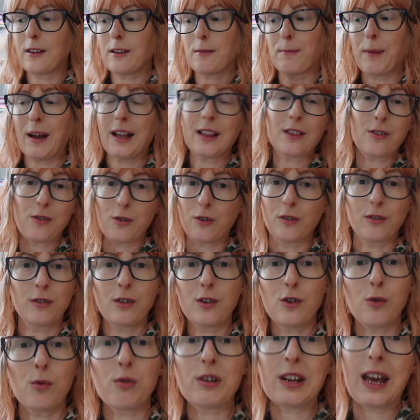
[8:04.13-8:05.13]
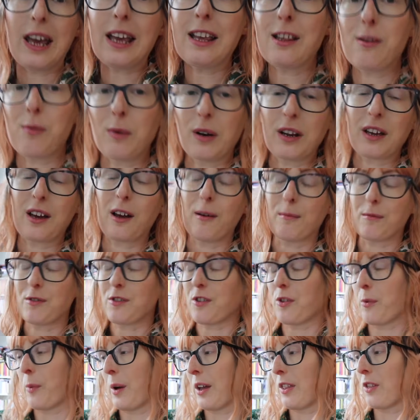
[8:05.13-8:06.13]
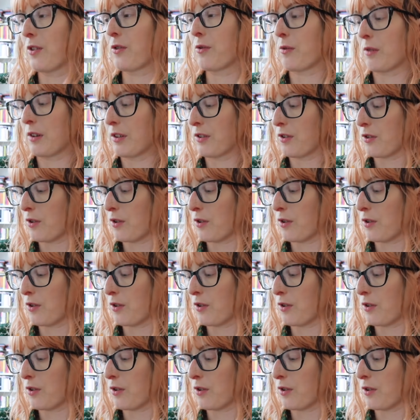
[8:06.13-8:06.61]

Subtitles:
It depends on your taste when it comes to the way the stories are